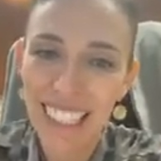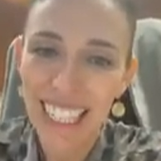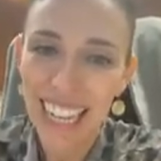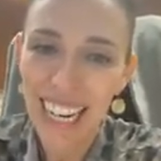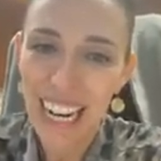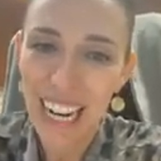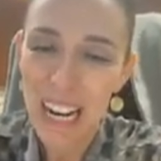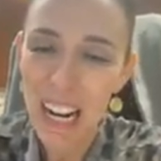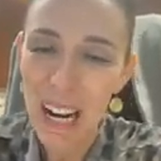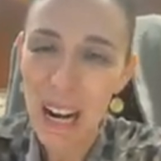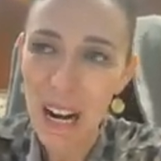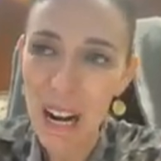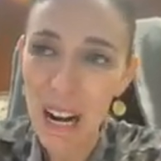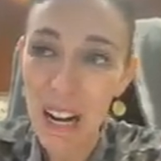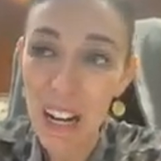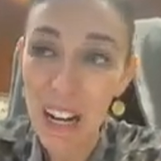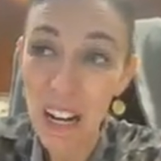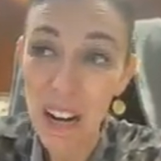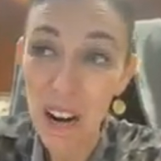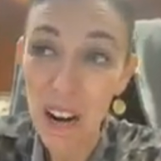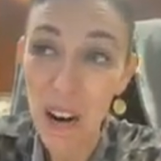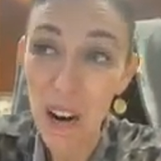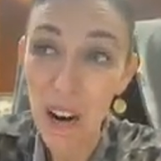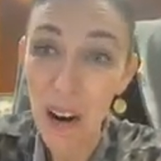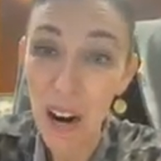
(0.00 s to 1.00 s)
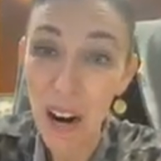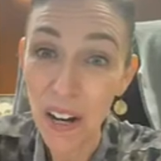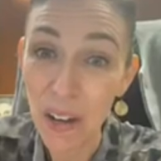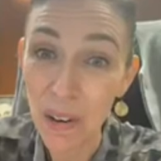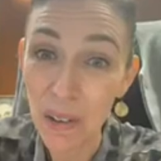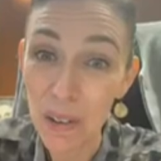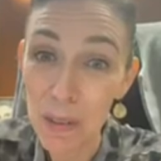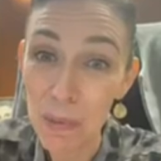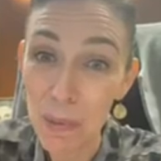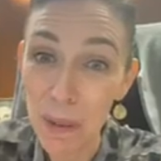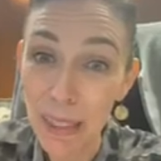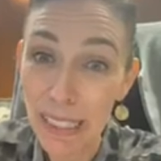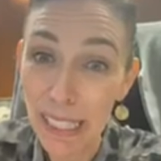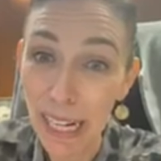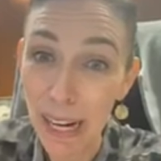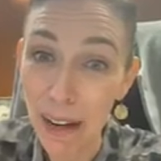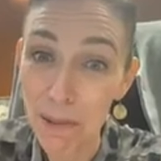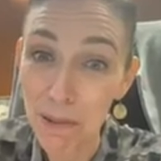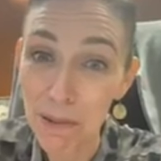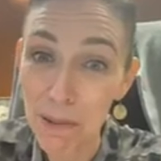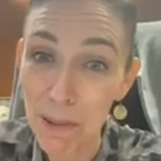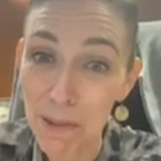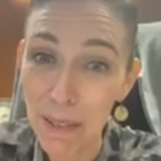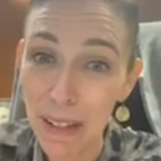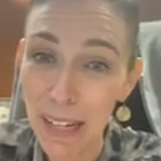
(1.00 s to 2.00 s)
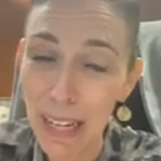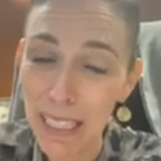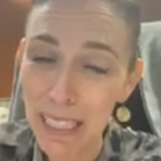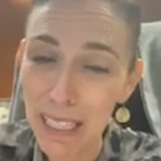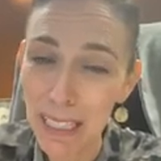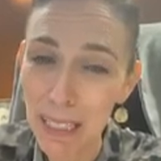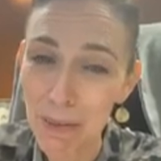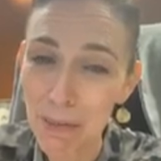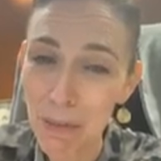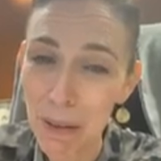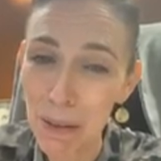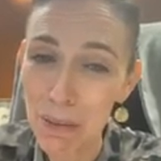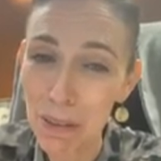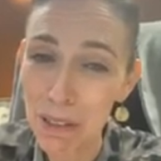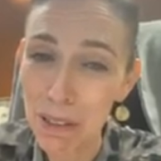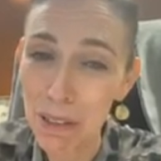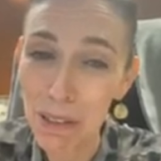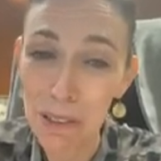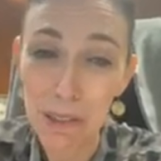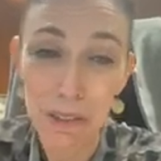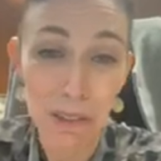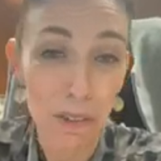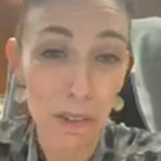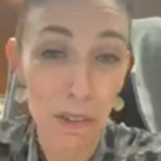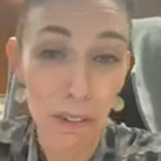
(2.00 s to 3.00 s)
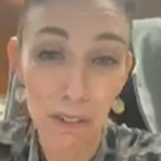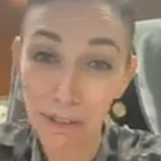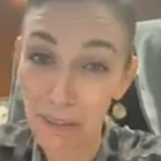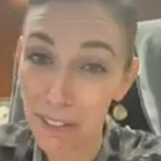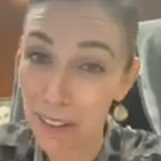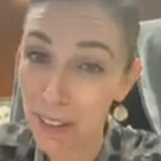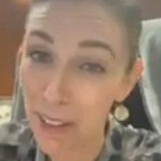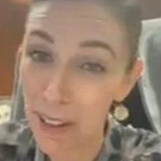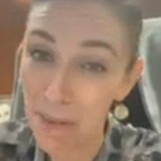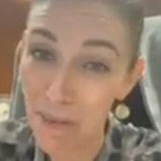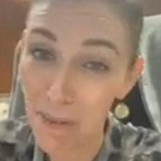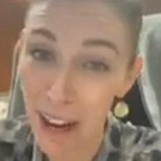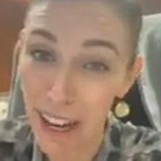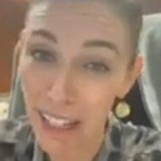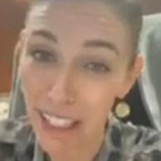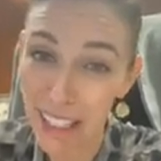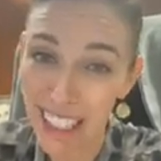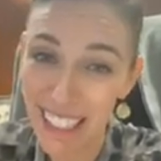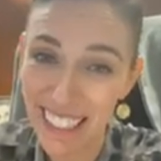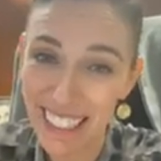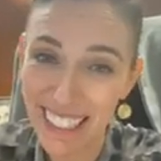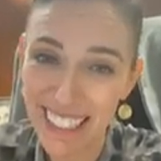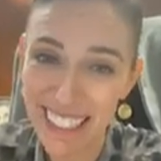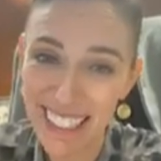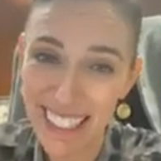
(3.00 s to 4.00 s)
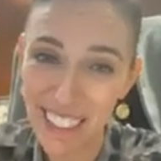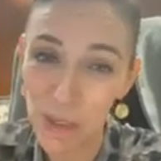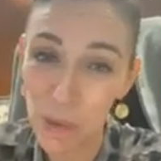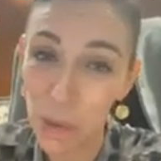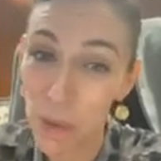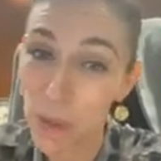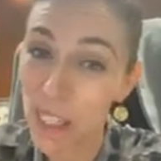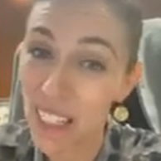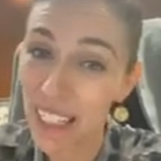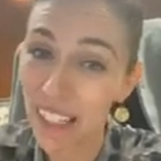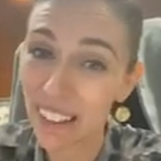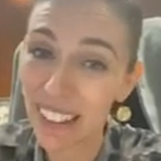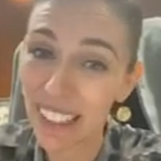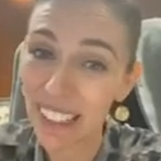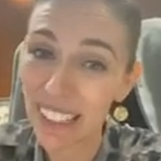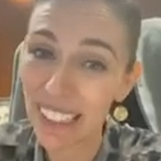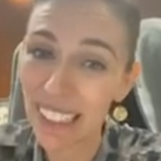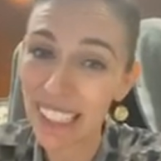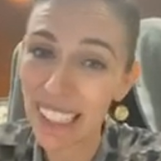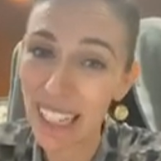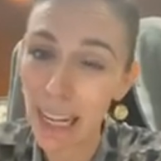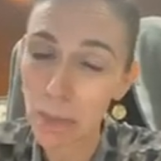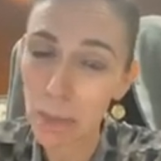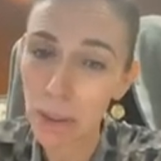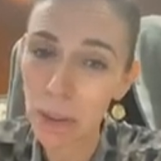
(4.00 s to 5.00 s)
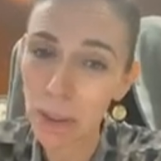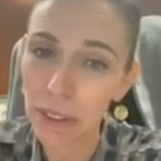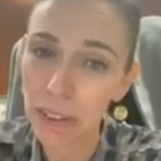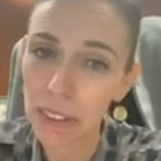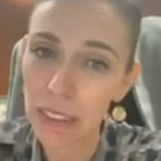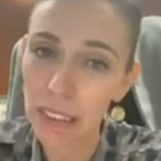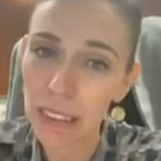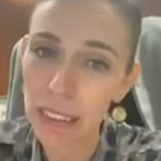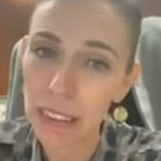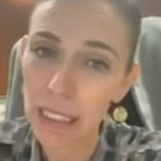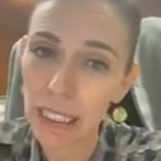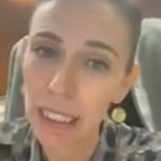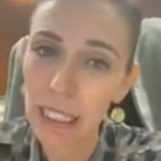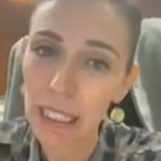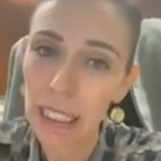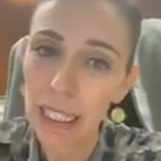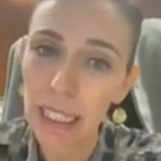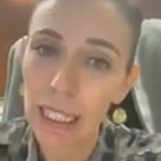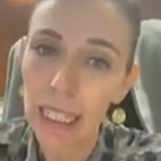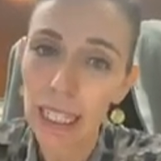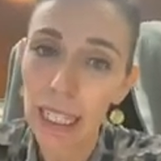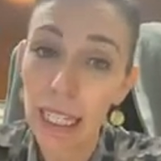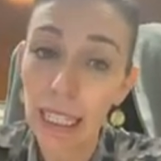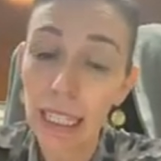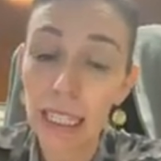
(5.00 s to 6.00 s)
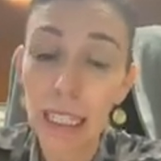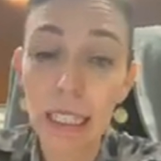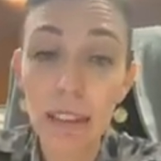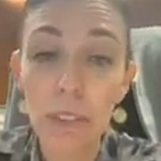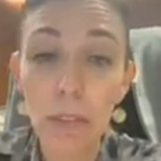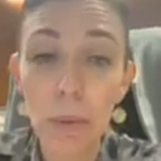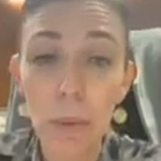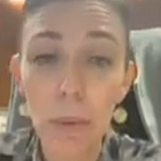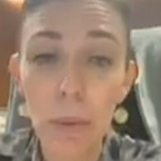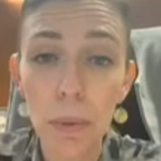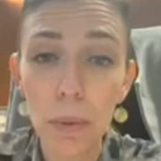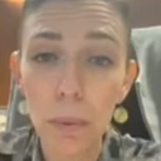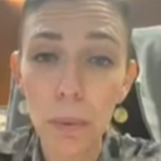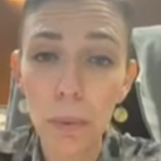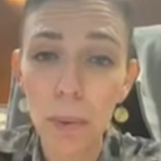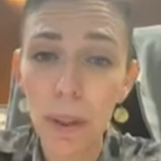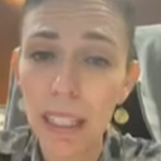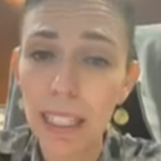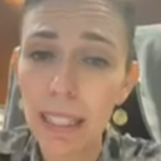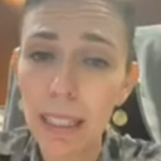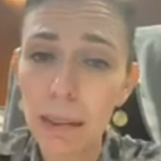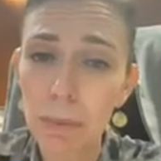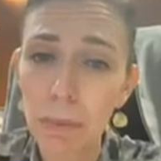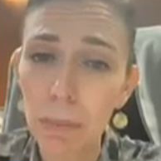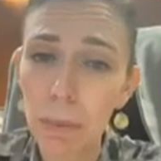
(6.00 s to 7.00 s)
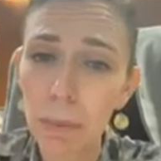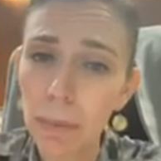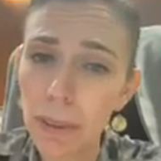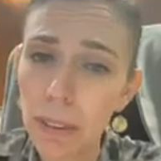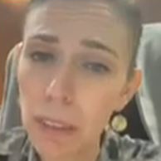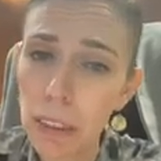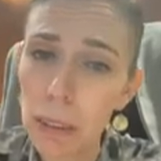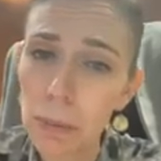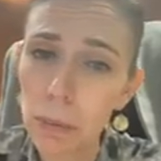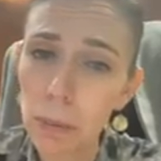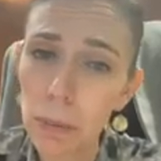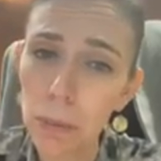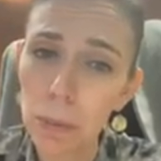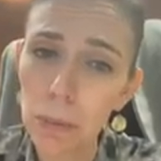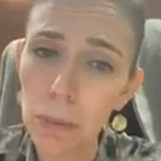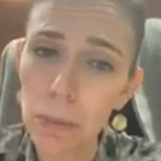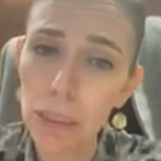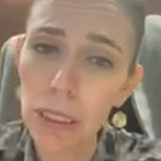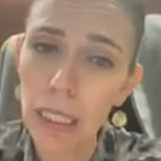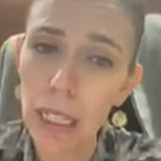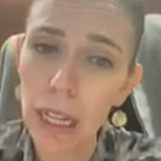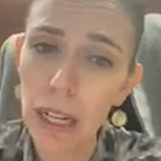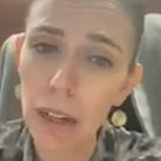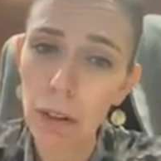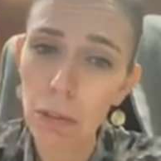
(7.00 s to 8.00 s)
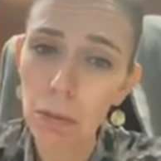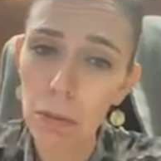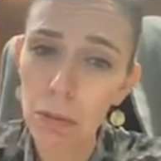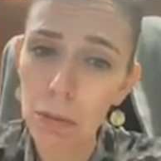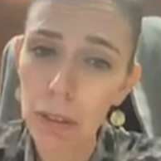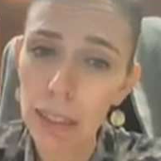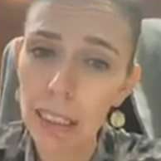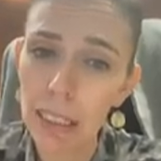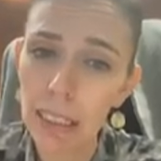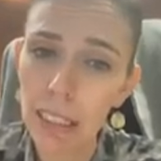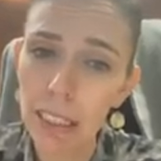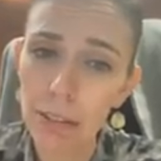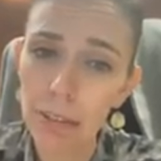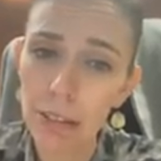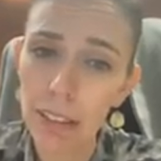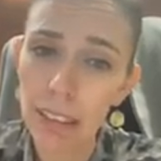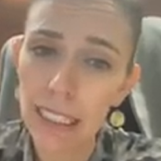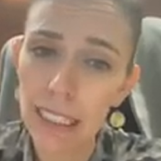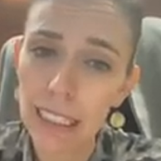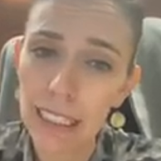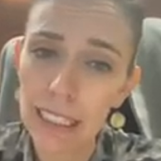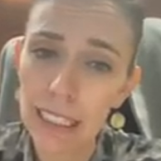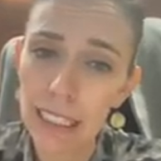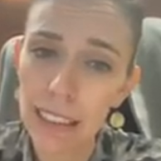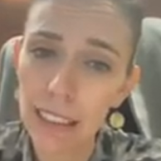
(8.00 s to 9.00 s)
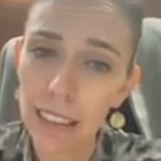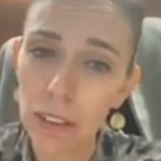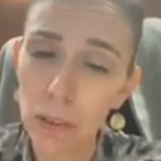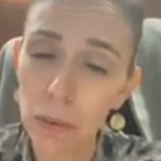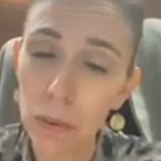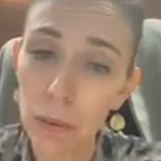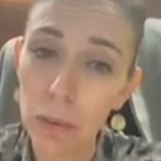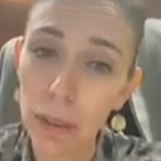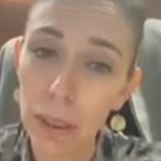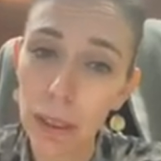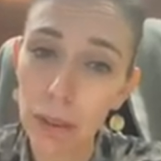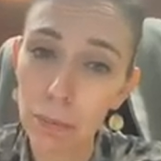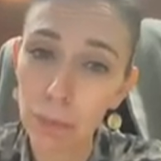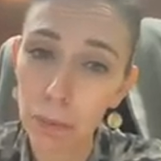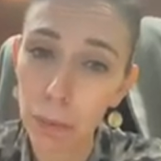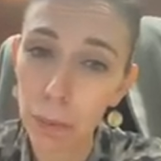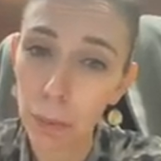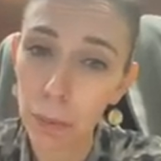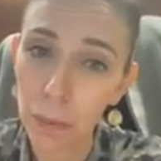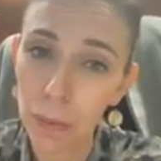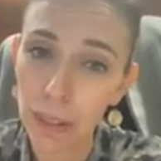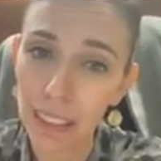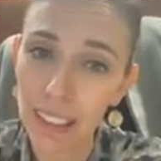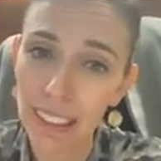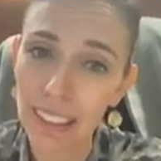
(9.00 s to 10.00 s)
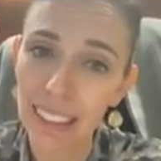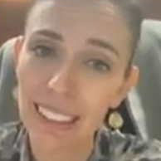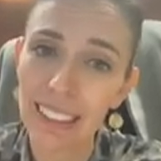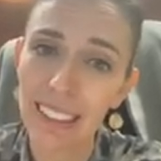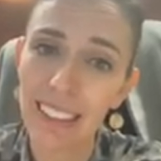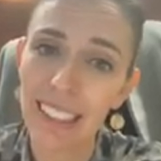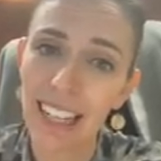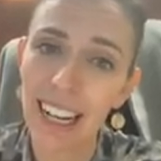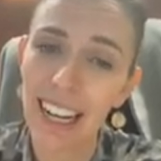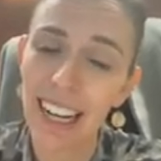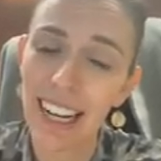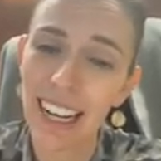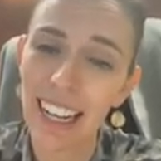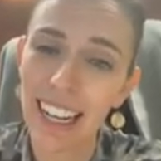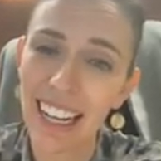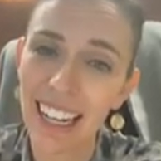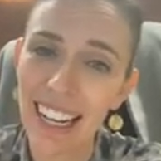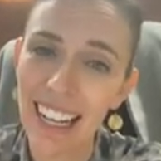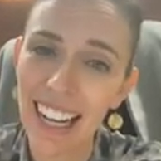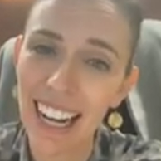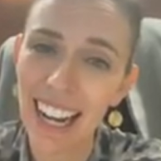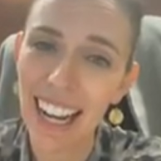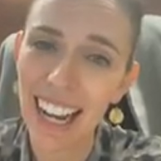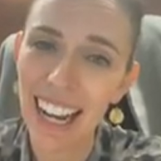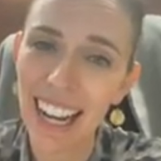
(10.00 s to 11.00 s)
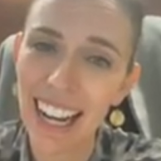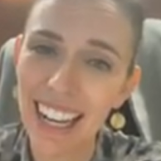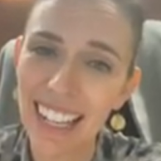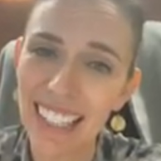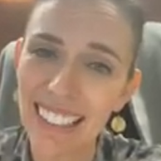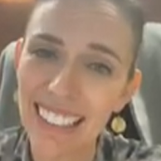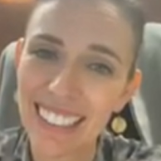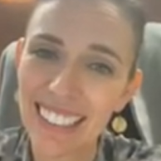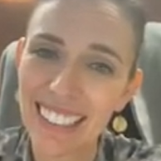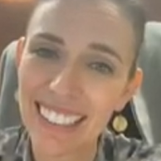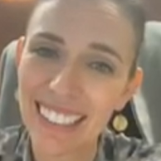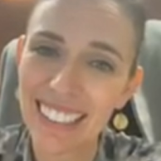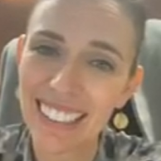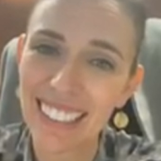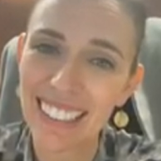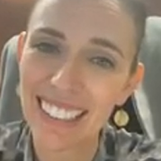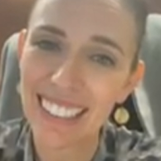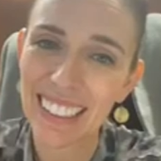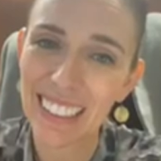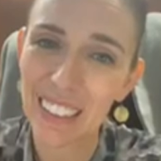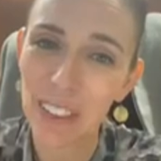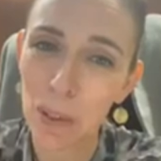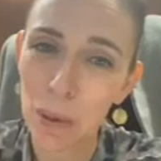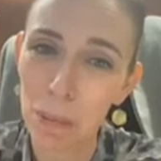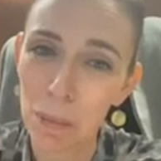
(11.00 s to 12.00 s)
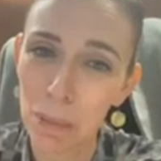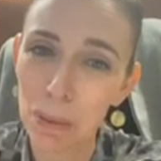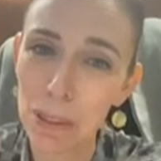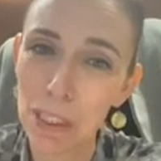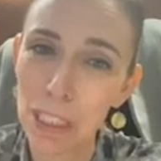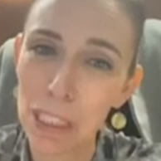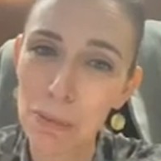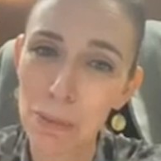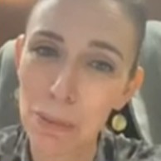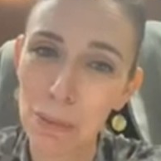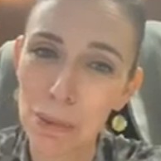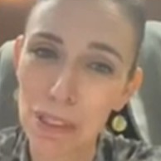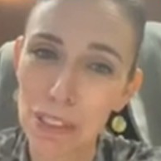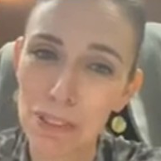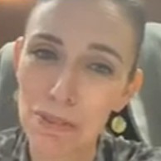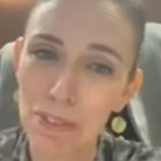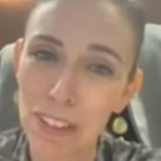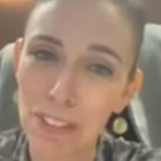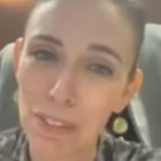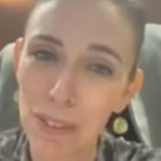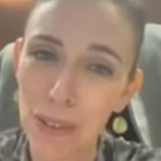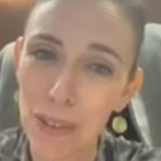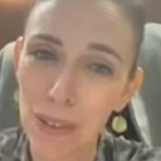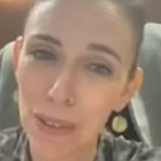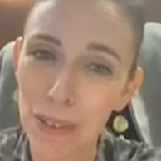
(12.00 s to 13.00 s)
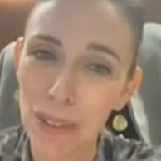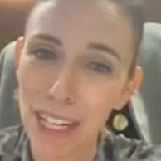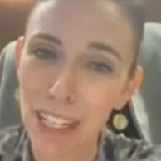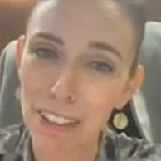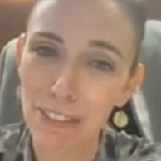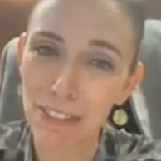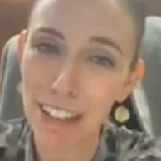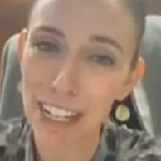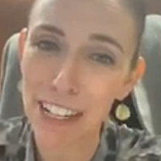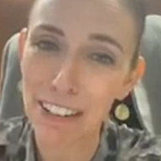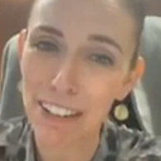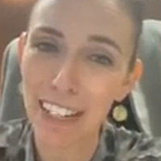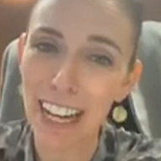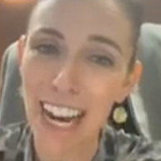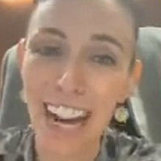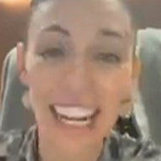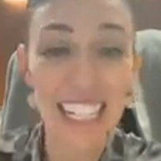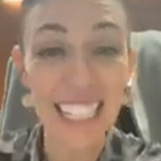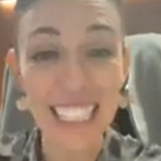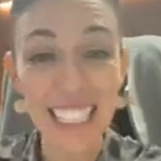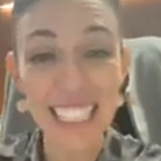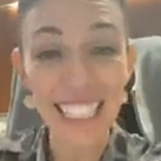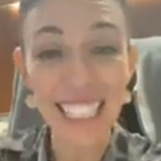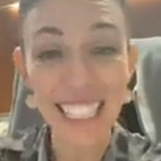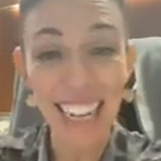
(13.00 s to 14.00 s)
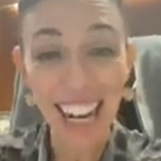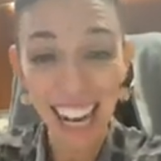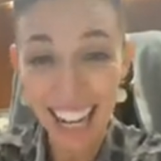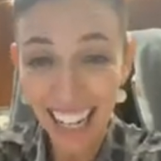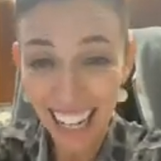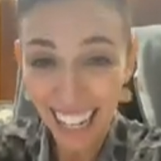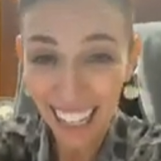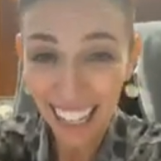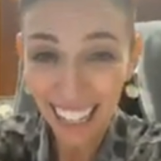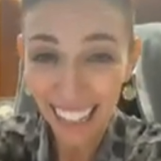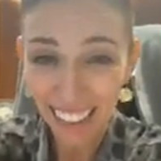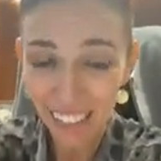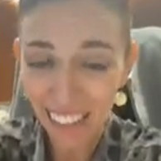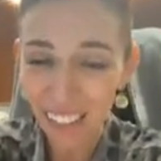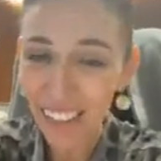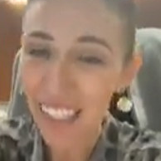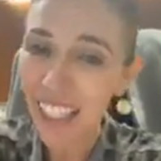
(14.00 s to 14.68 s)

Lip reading: I know it's been tough. We've been asking people to do not very much, just walking around their neighbourhoods. At level 3, principles are really still important. And so the principles of level 3 in recreation are,